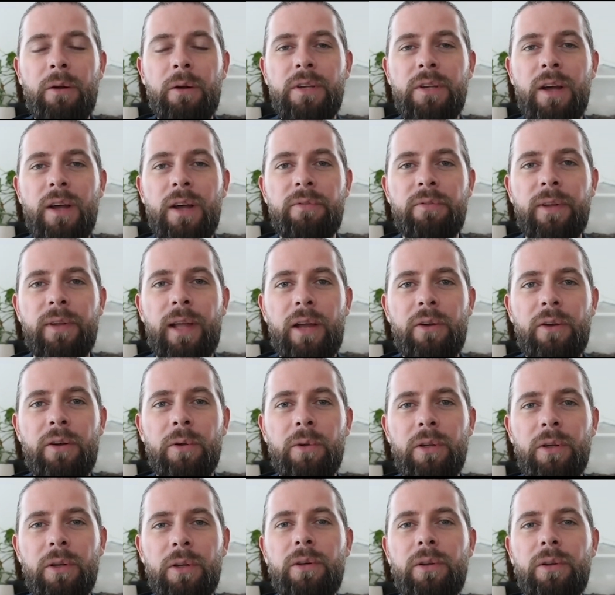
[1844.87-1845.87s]
don't forget
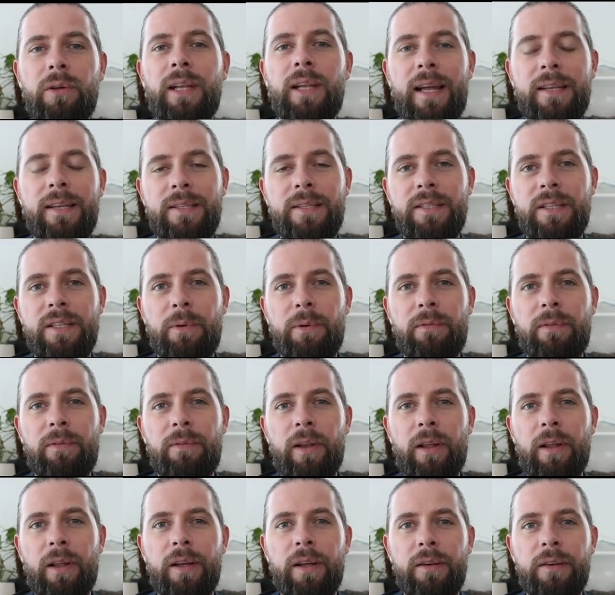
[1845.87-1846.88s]
all the good lessons that we've
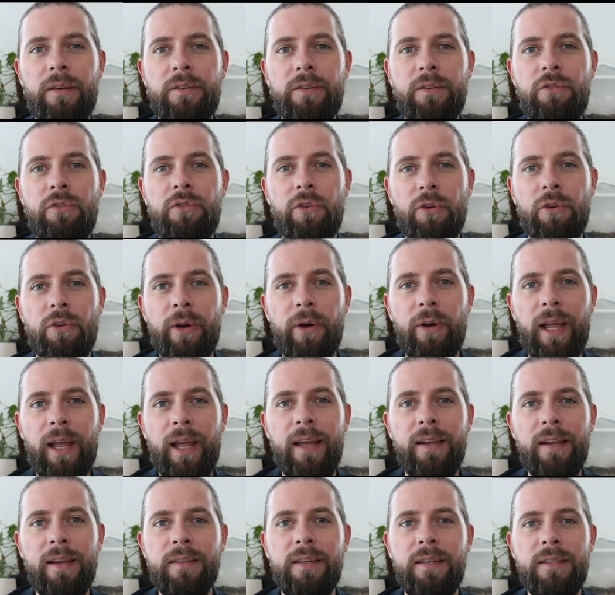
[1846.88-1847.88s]
learned during
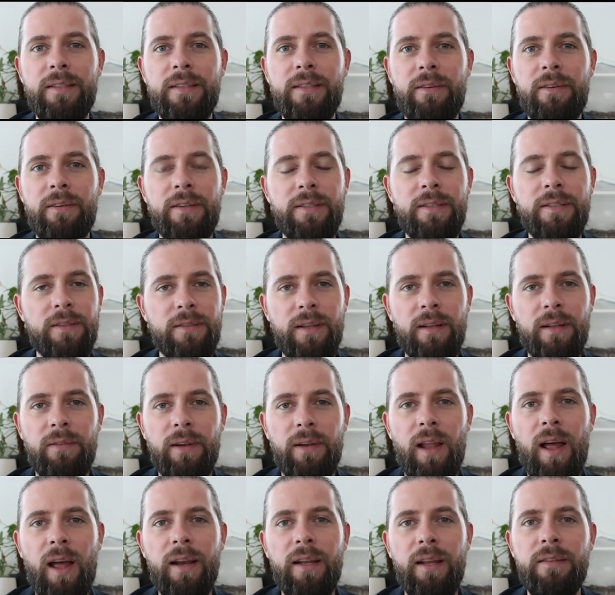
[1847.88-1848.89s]
it, because there is a silver
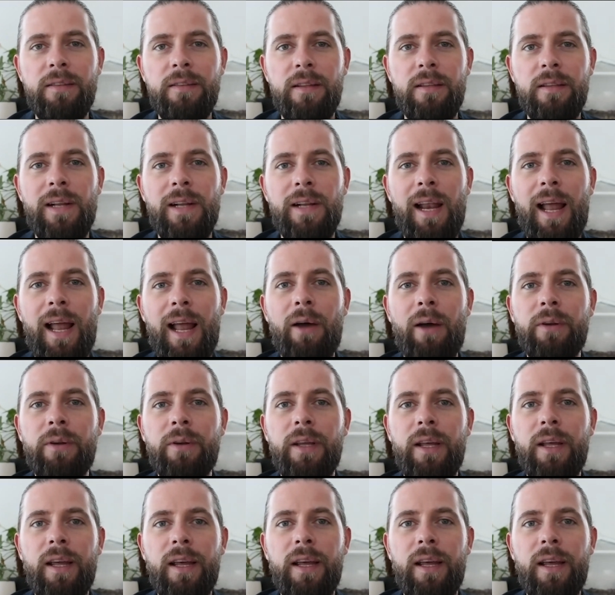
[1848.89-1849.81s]
lining to this cloud,